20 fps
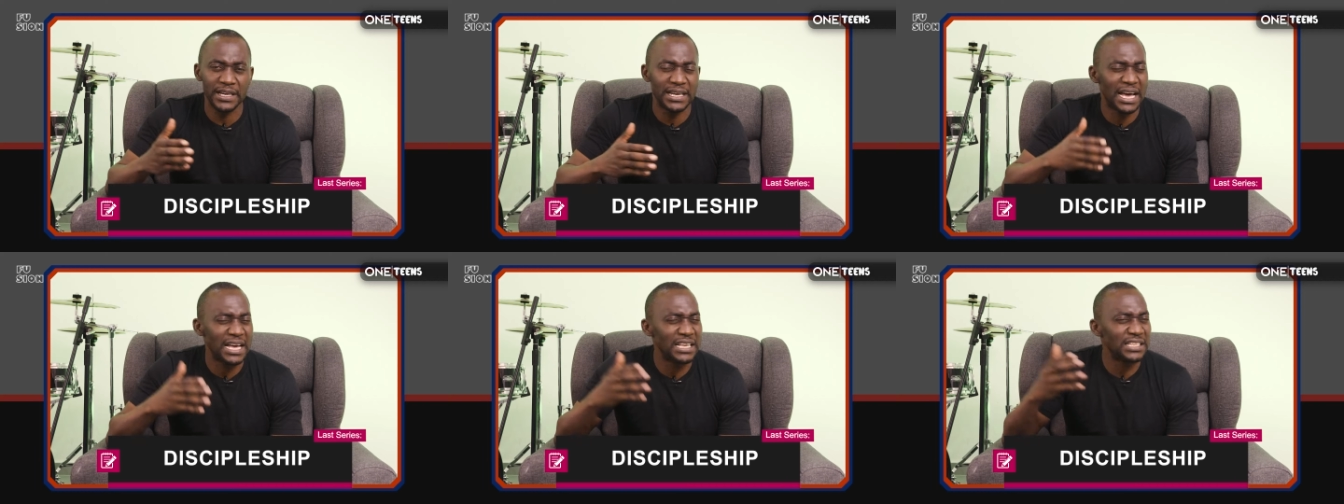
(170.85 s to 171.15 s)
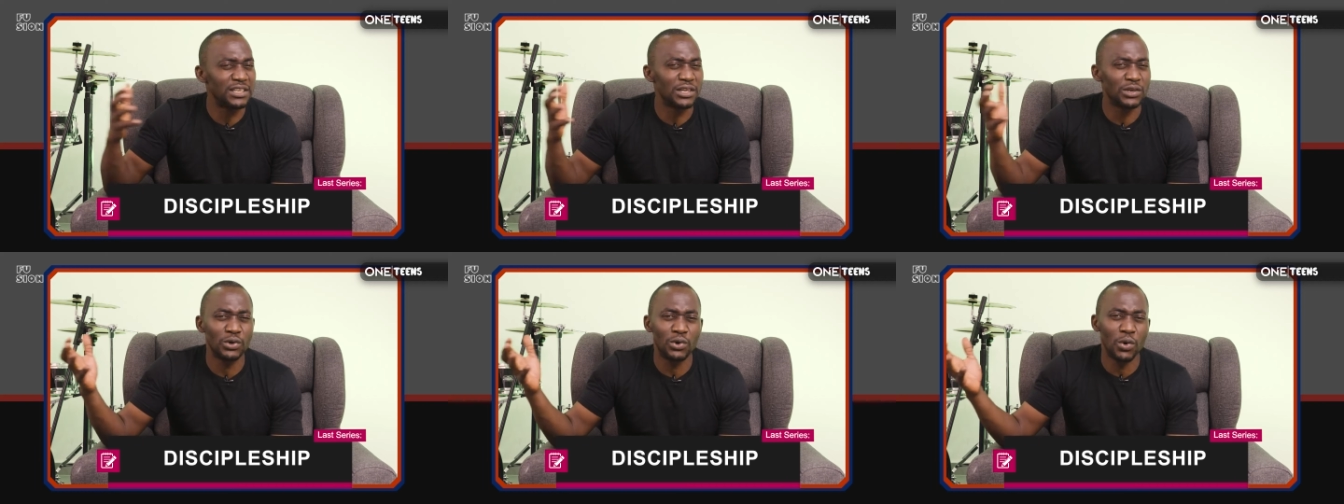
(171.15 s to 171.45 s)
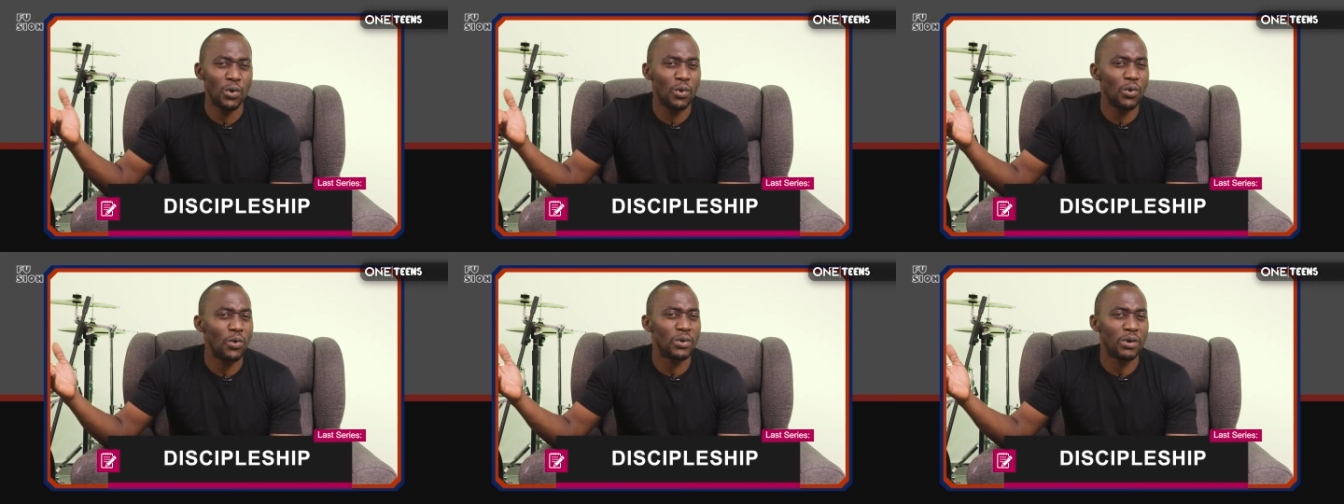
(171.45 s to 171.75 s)
That's the
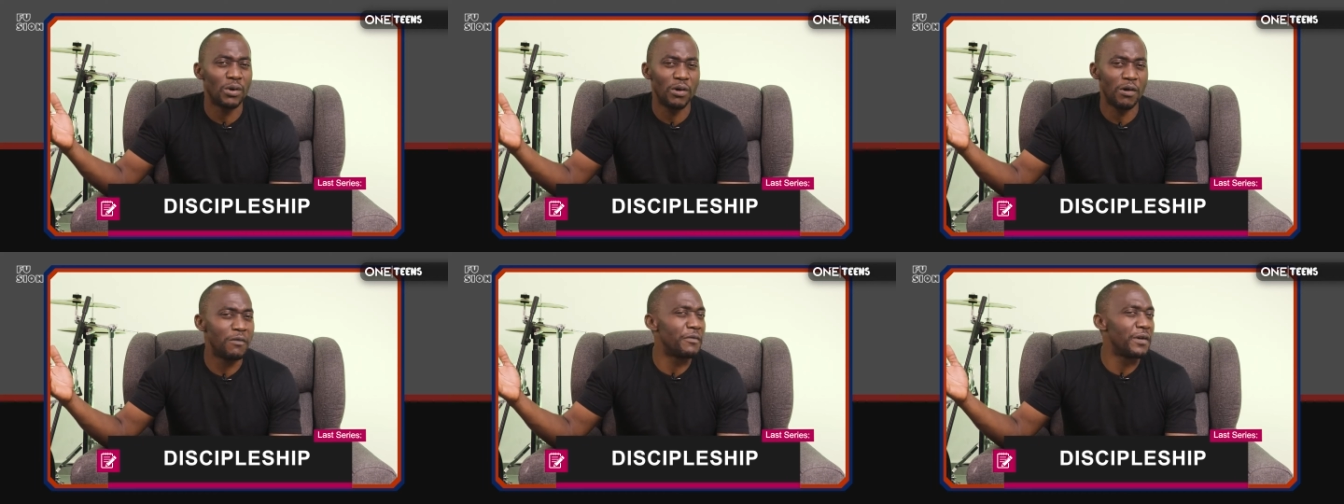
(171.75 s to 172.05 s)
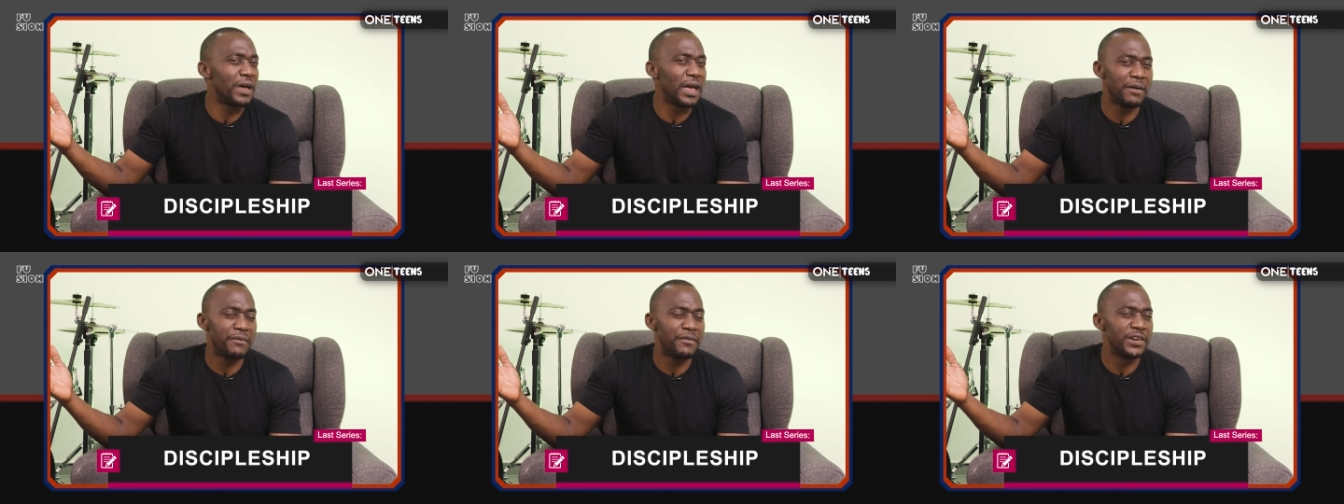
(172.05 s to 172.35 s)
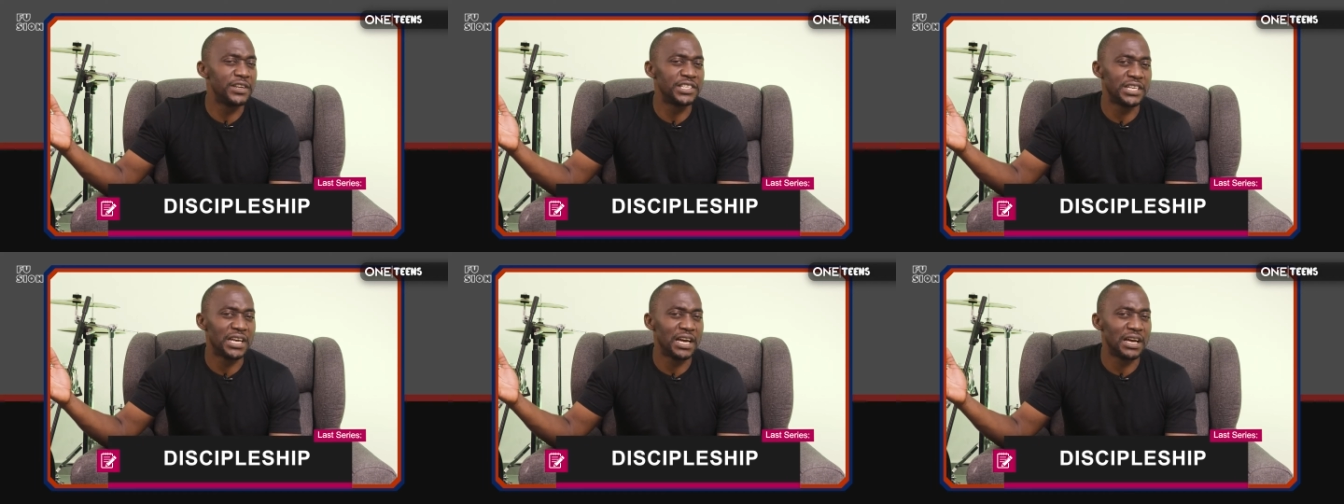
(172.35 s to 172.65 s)
goal of every
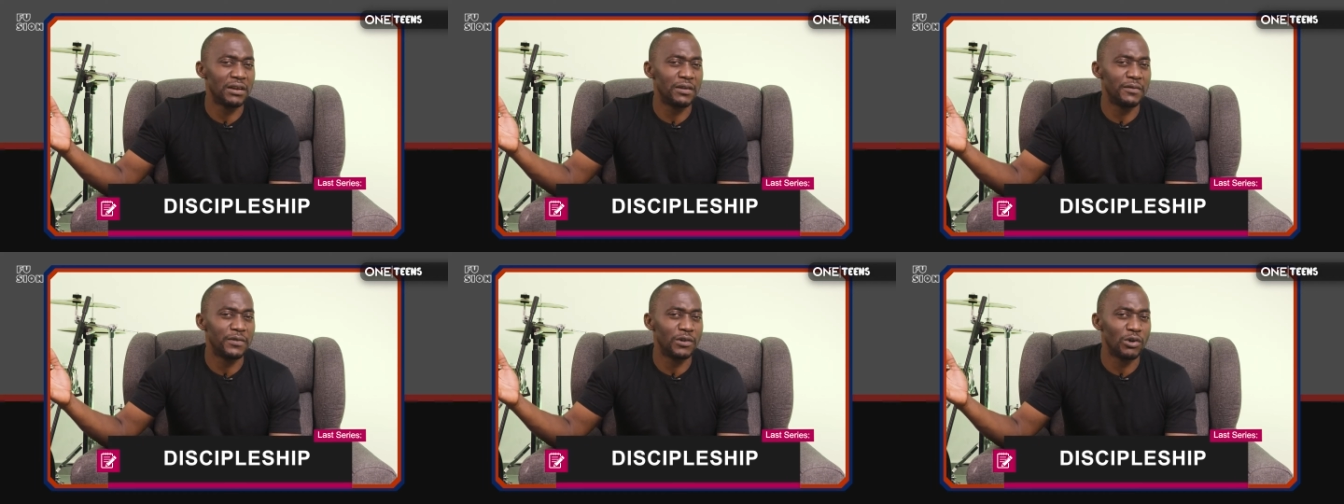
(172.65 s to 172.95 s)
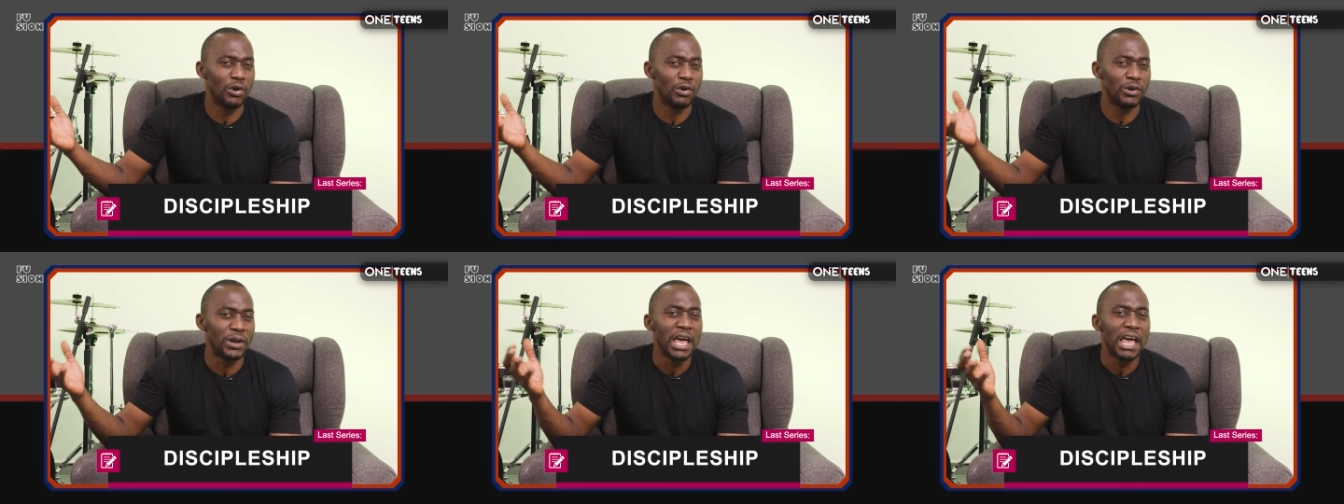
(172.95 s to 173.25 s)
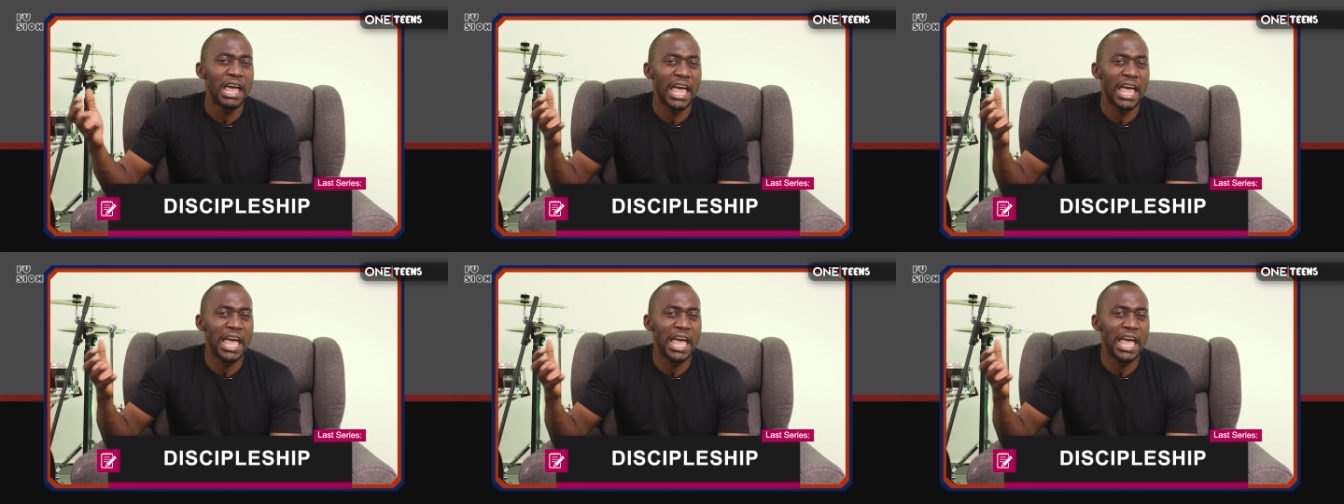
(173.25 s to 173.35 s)
child of God,